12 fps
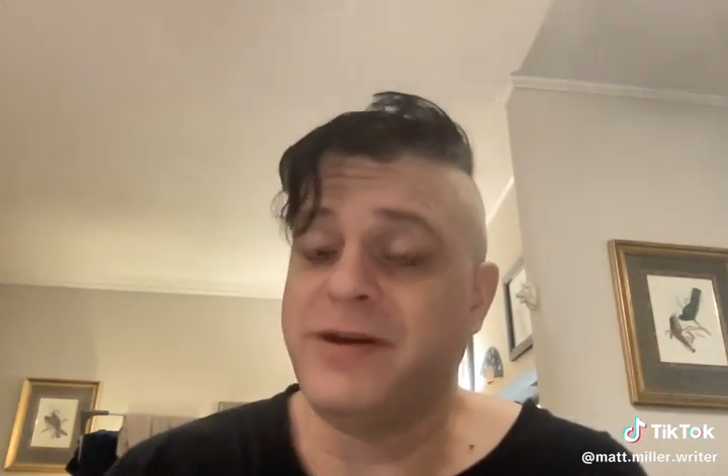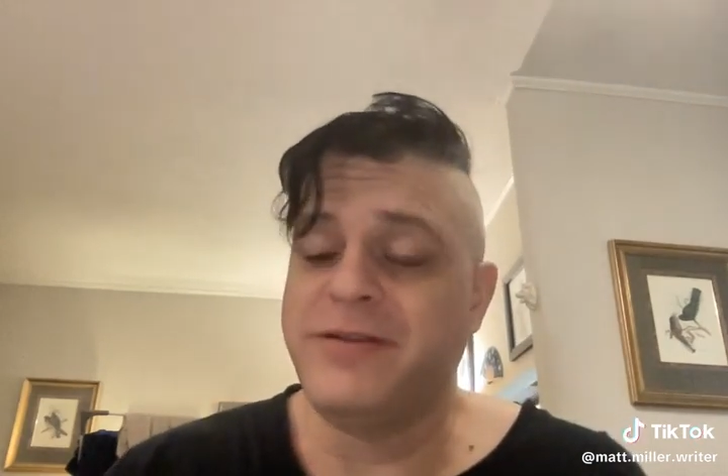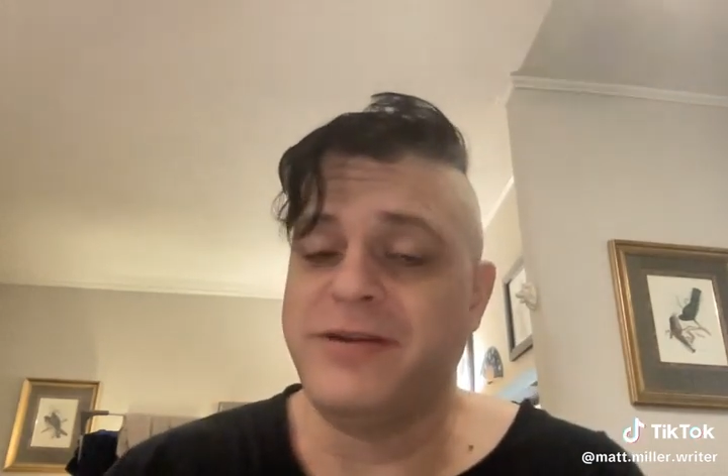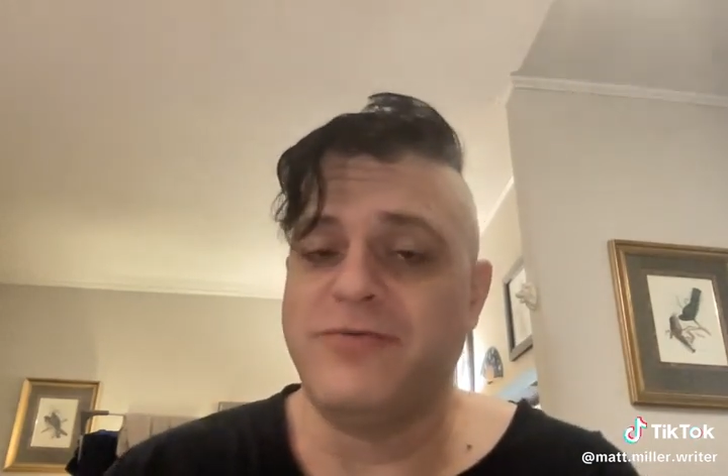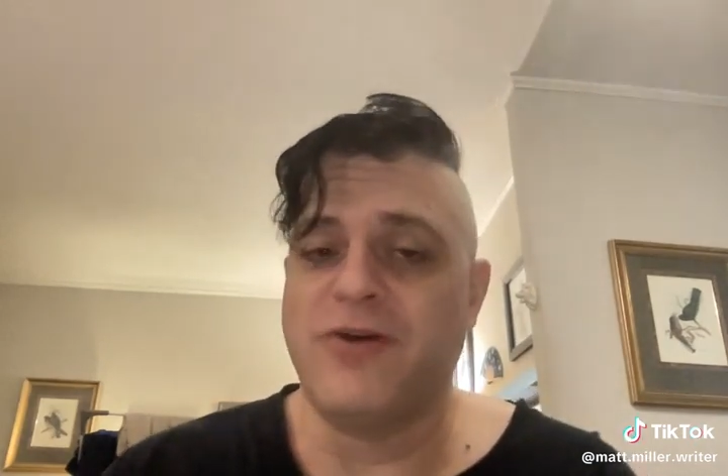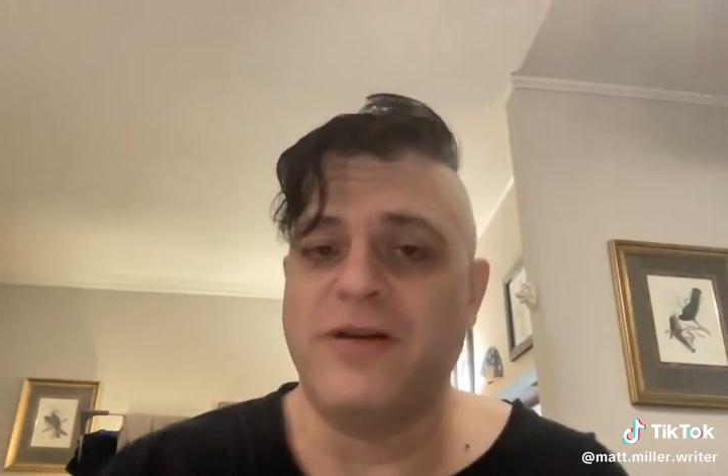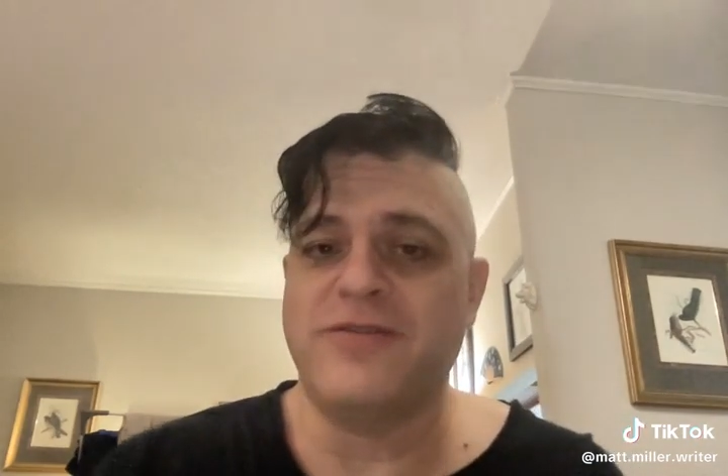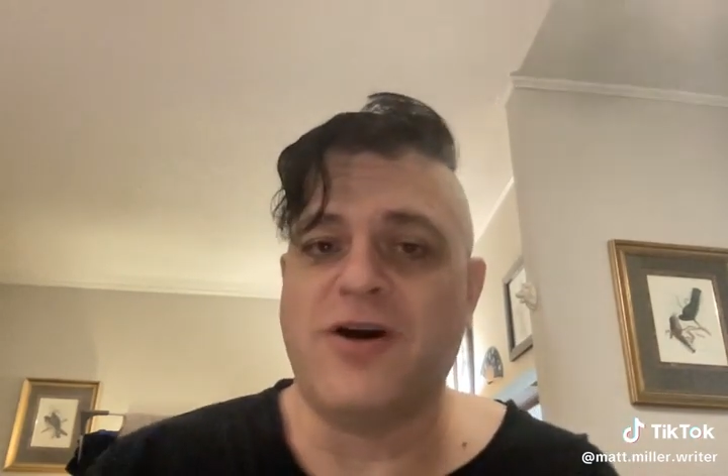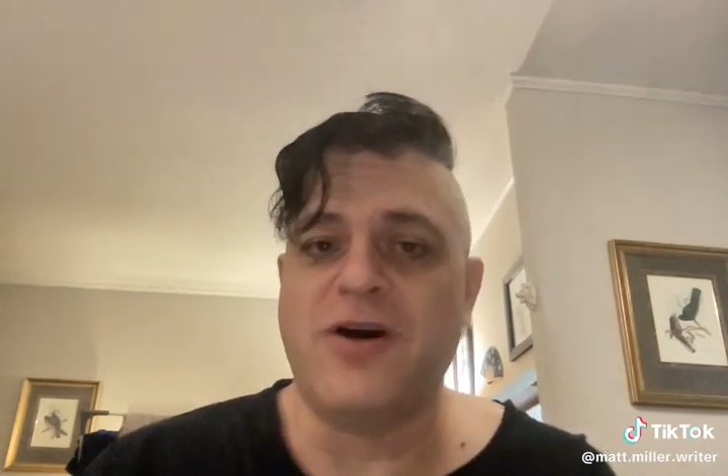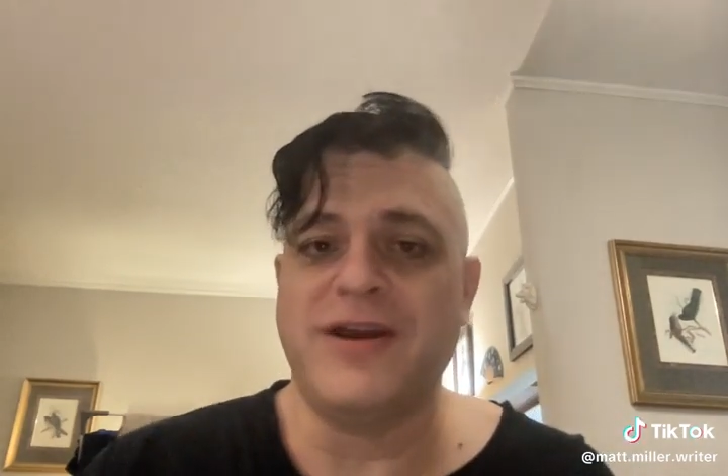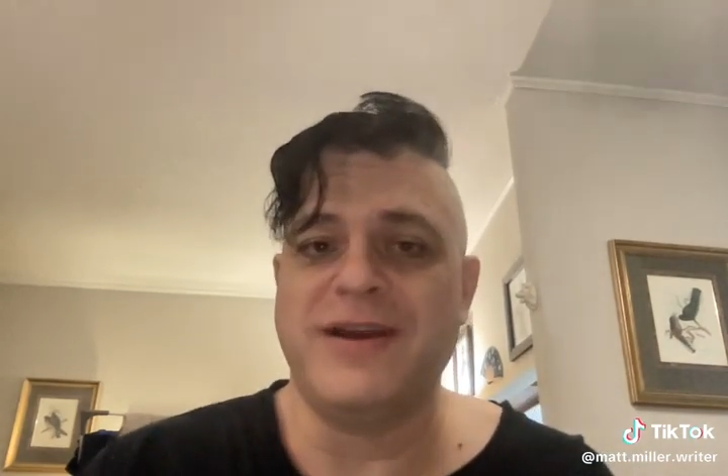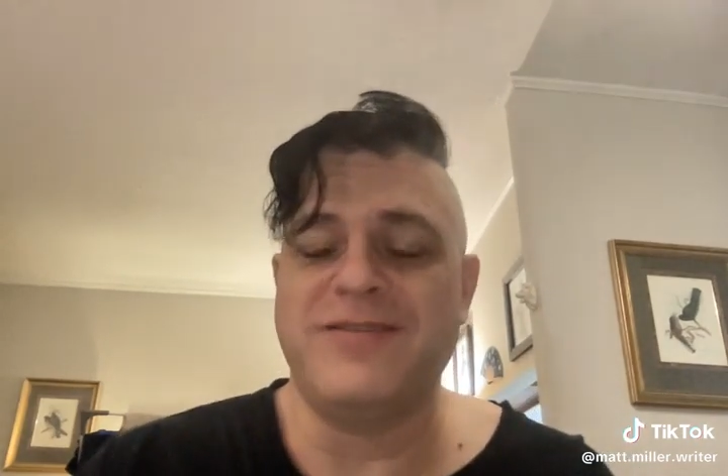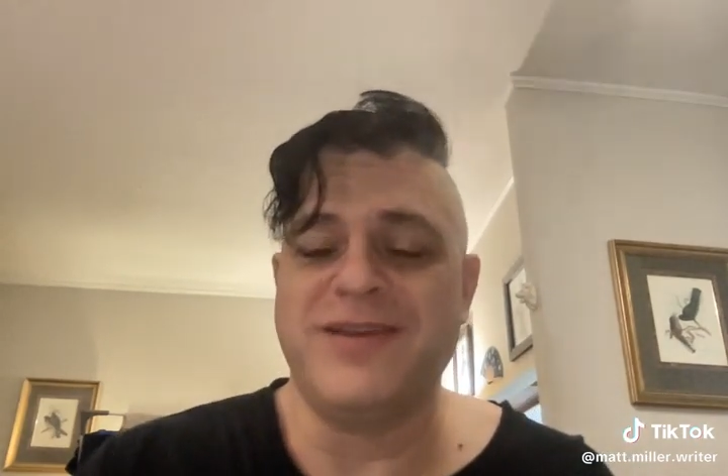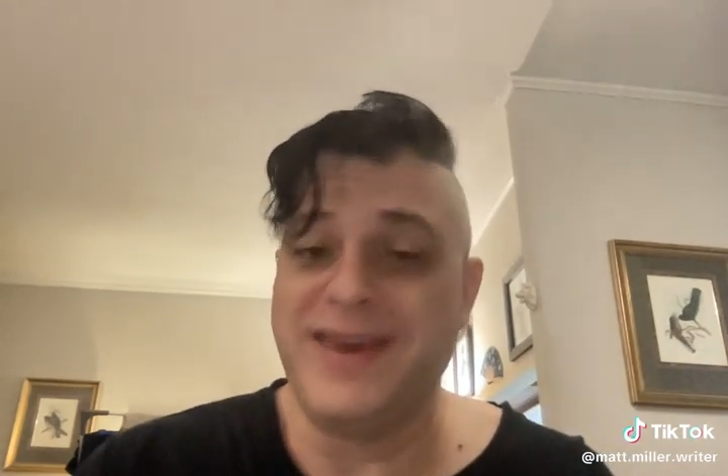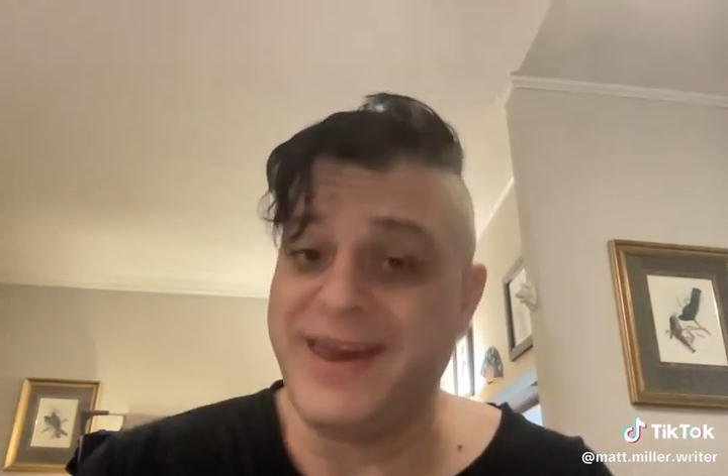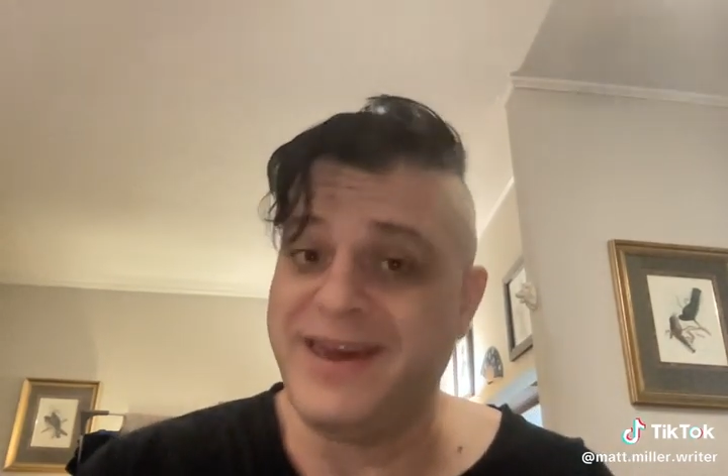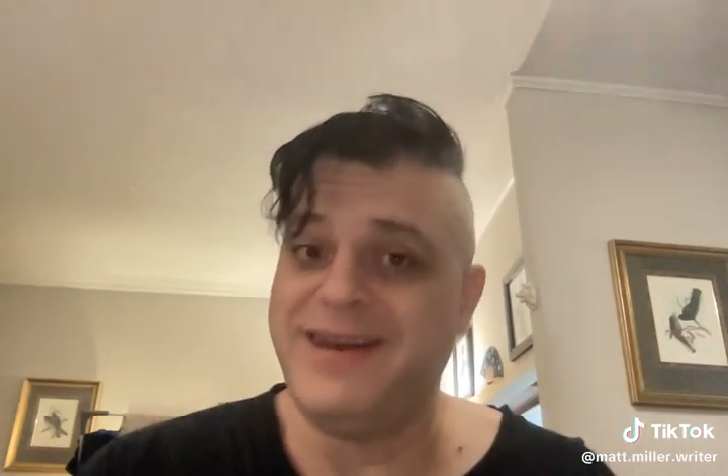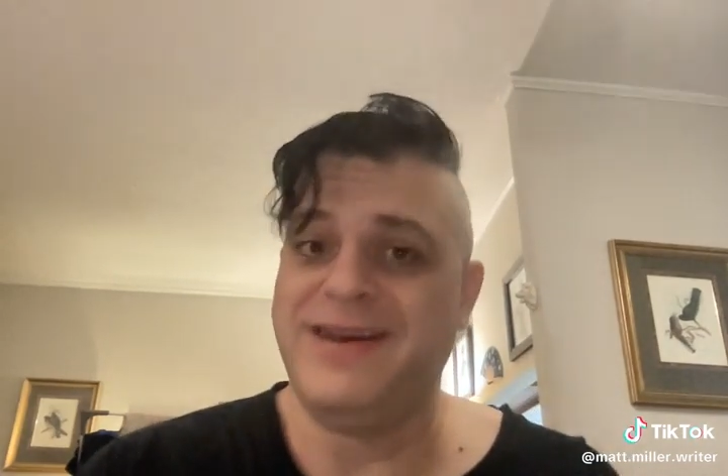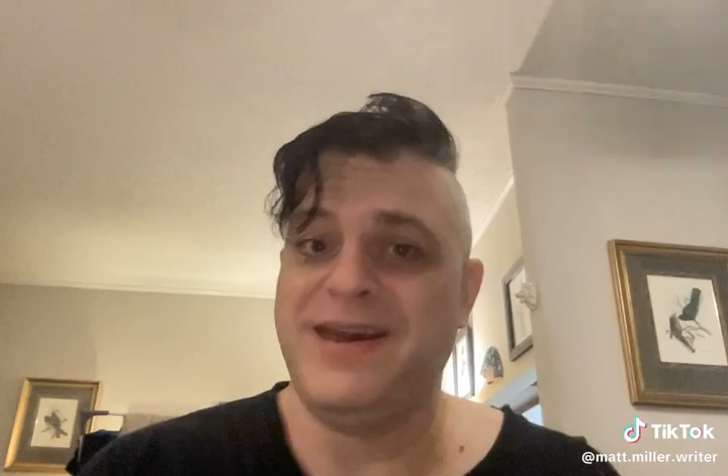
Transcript: because it draws the audience in